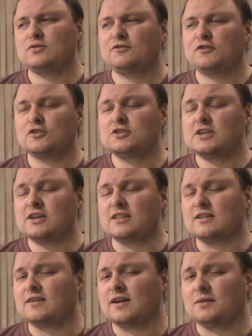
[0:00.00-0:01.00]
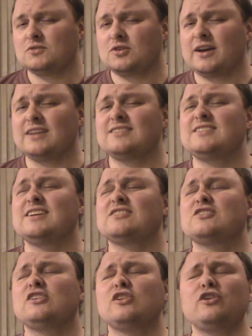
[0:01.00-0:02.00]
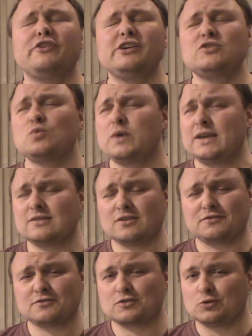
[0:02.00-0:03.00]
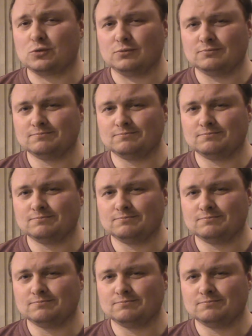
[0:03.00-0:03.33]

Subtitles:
I was 14 at the time, so I had 6 glorious weeks off school.